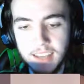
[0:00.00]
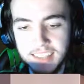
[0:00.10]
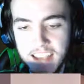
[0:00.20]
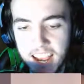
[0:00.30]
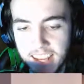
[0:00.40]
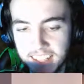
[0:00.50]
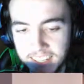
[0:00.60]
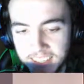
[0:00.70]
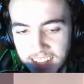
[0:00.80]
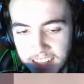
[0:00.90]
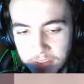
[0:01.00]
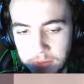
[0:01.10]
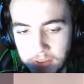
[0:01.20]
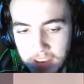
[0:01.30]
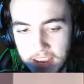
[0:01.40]
Hey Dinga, this
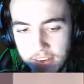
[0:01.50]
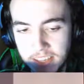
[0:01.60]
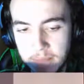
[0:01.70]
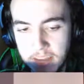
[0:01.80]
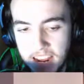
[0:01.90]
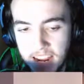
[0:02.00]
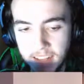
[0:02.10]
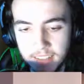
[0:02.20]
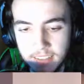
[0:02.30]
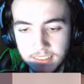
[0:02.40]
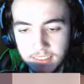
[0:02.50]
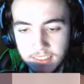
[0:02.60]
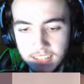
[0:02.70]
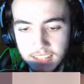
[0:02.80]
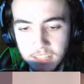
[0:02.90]
classroom over here is empty.
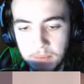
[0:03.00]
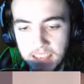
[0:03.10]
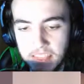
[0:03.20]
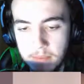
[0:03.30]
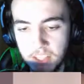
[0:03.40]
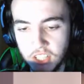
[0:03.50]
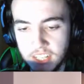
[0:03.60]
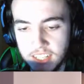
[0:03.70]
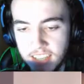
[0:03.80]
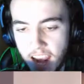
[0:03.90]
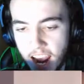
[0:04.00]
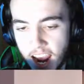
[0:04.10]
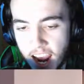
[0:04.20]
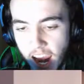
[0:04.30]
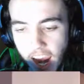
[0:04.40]
Let's begin the mission.
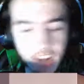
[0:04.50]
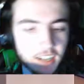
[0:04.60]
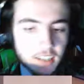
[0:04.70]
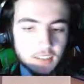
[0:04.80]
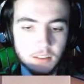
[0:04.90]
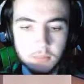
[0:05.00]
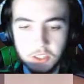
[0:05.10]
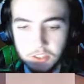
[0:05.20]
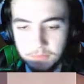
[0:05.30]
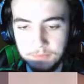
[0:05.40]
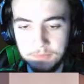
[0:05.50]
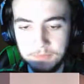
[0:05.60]
Yay! The mission.